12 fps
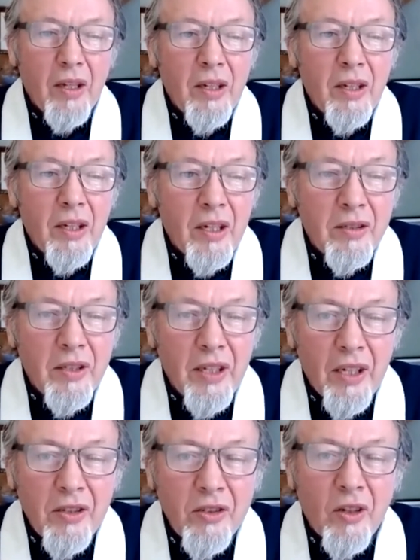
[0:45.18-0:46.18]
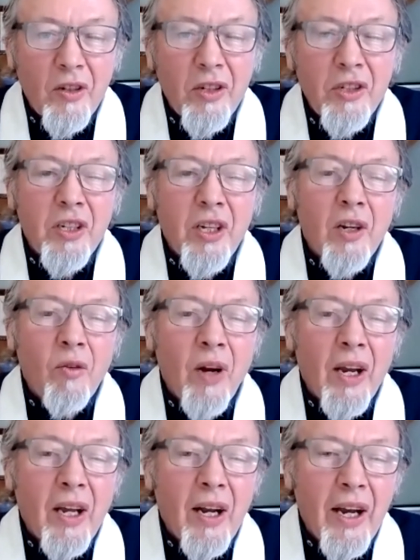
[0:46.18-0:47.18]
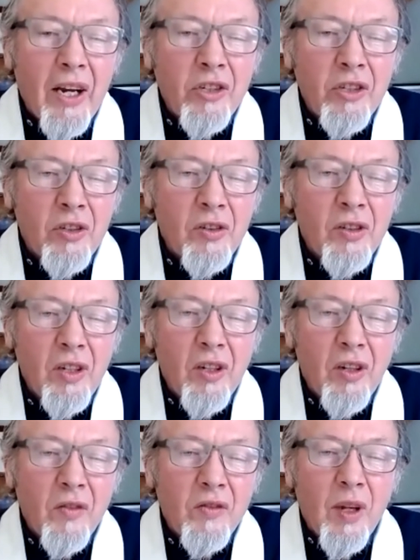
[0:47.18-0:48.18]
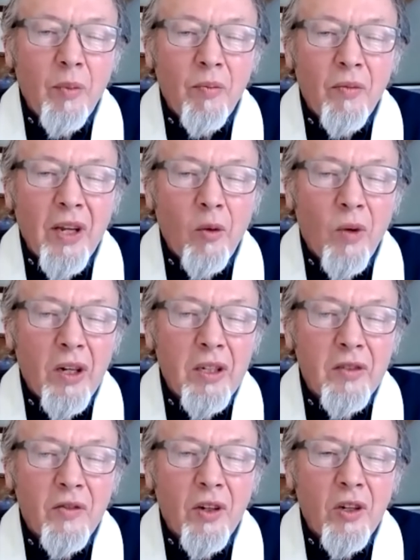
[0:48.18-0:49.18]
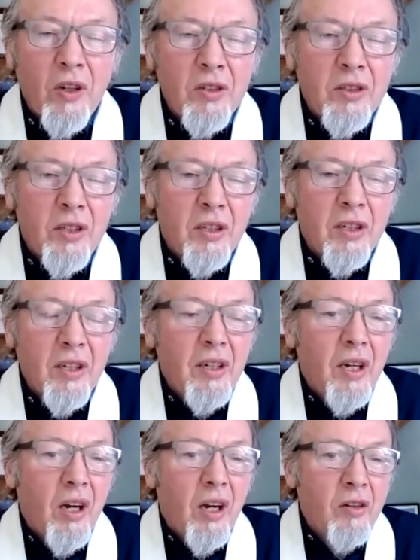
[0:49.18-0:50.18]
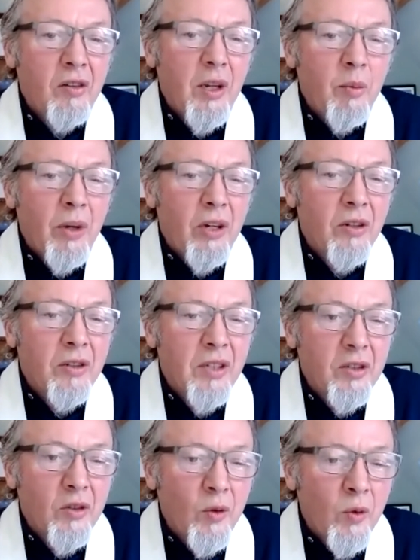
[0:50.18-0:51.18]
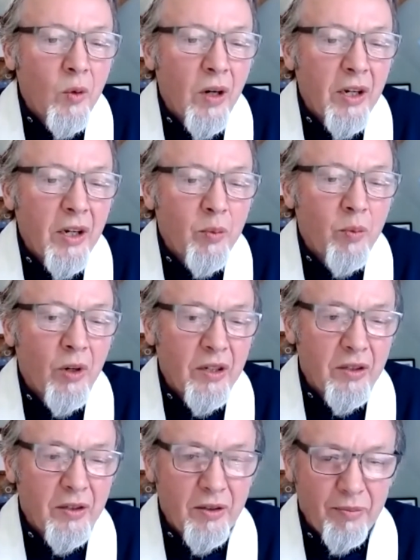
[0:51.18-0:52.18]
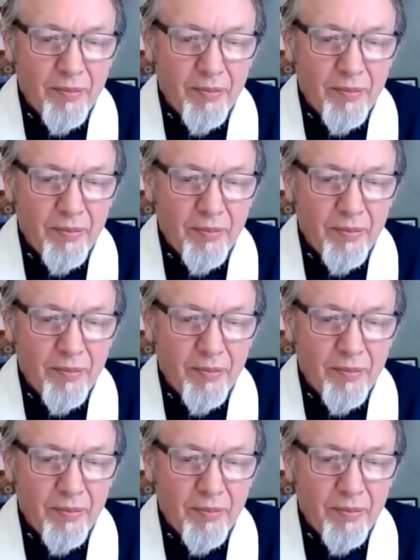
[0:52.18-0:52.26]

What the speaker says: It's the astonishing recollection of something one has forgotten only because it's always present.